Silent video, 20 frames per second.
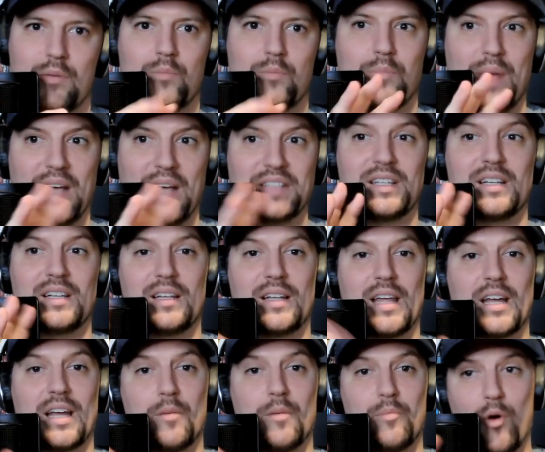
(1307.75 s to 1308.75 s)
basically
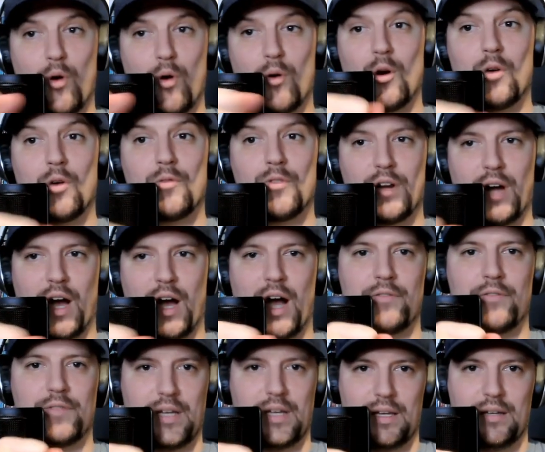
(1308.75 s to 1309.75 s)
like a pour over
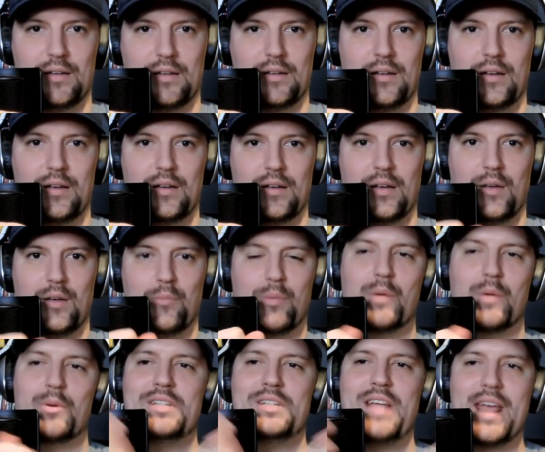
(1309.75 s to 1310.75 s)
coffee, but it
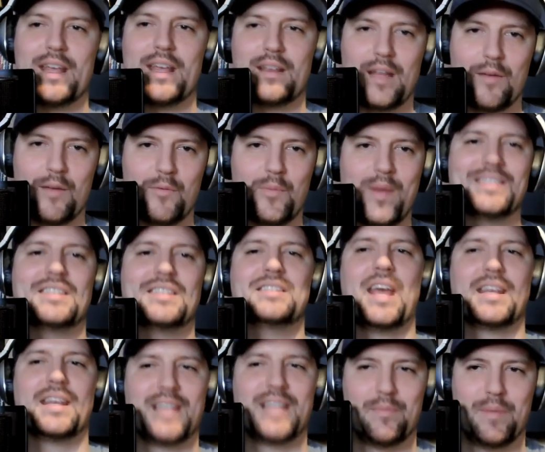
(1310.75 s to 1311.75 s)
would take it would basically
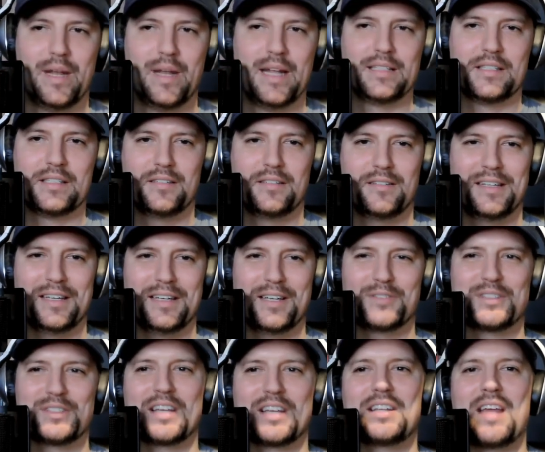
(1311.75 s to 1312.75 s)
take ten minutes. Yeah. It was
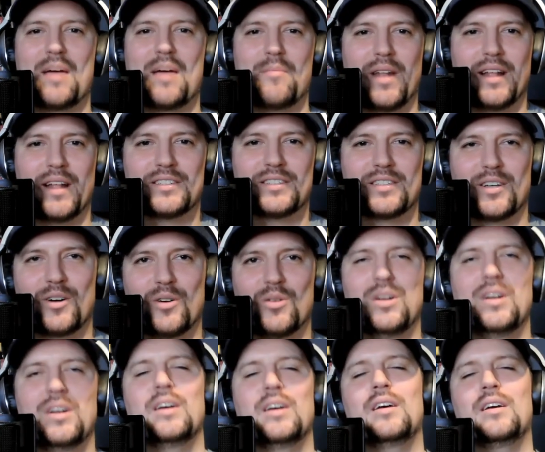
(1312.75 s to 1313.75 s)
like a ten minutes. So
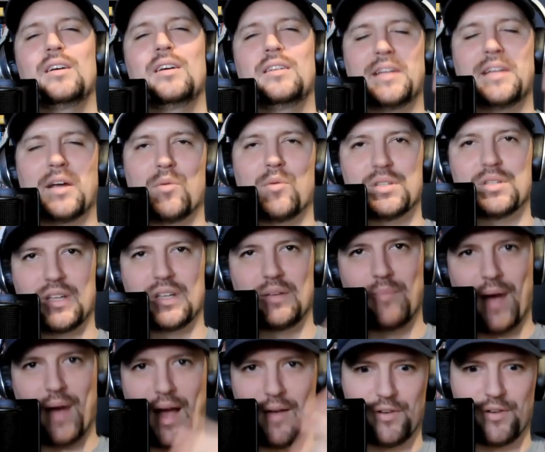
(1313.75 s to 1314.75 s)
there was a
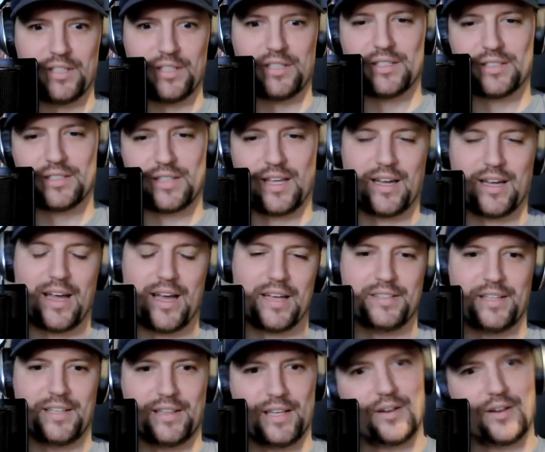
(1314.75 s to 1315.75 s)
mindfulness, just like I could
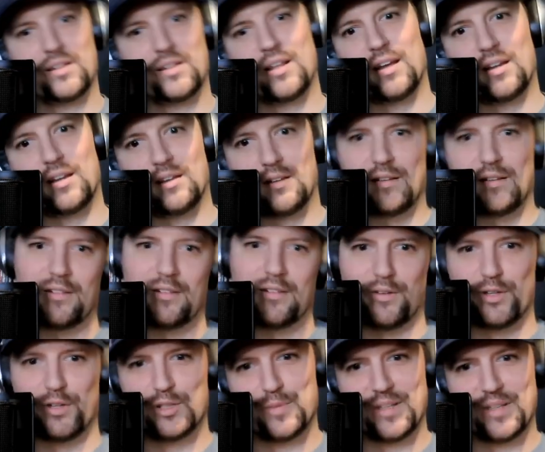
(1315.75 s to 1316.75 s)
sit there and like
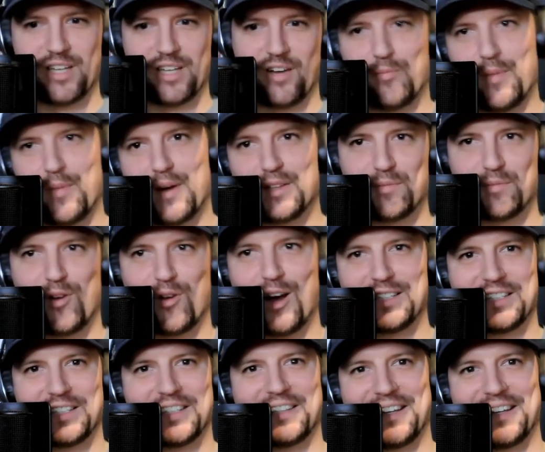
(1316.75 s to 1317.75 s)
lose myself
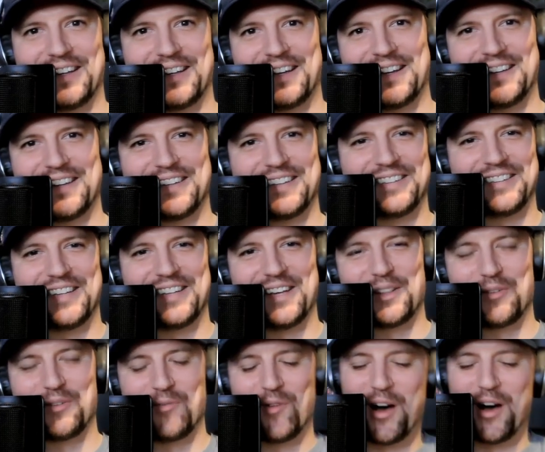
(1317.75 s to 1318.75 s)
mesmerizingly in in the
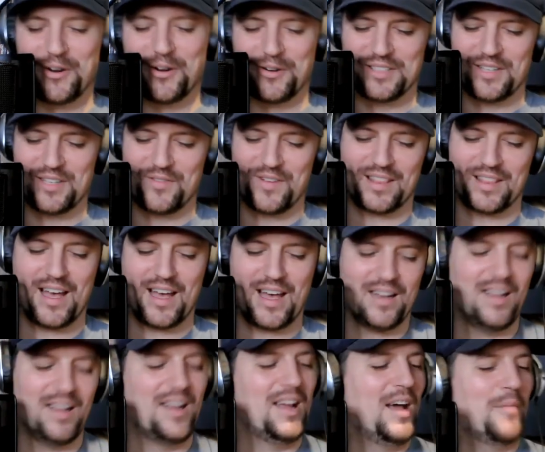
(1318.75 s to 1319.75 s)
water and stuff like that.
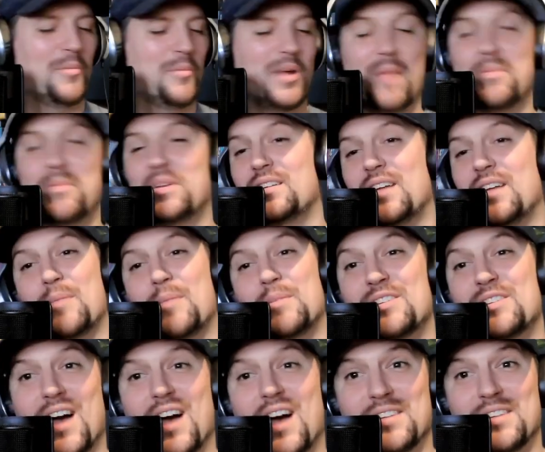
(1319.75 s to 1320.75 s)
But mm-hmm. I've been mm-hmm. I've been
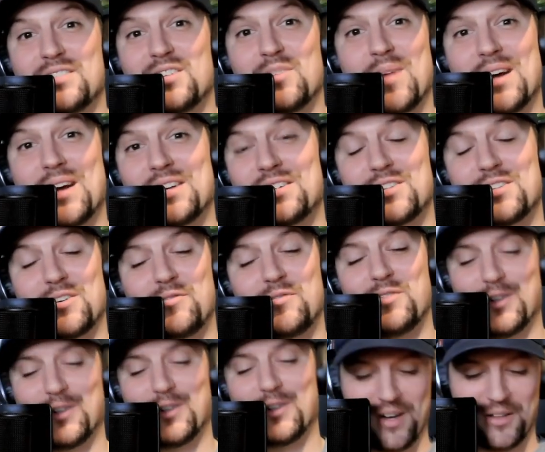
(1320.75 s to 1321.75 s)
talking too much. So feel
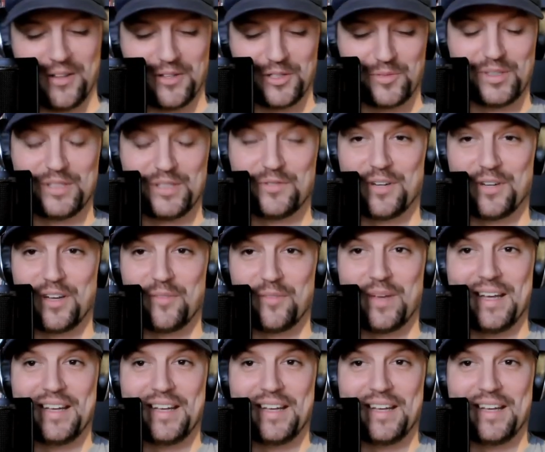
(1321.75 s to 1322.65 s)
good fathers, please forgive me